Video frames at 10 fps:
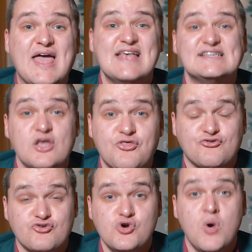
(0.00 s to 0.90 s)
is
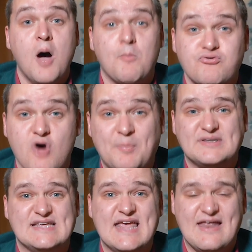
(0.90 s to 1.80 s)
through
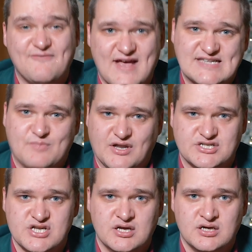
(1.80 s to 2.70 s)
property investment.